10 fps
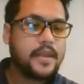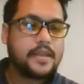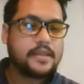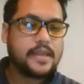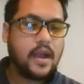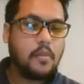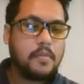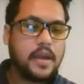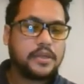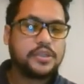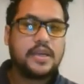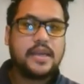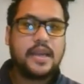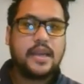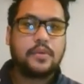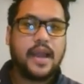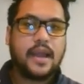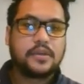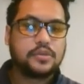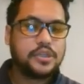is how much it will
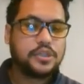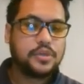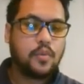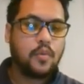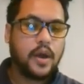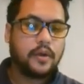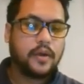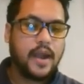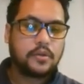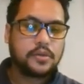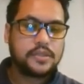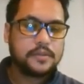actually shoot water out.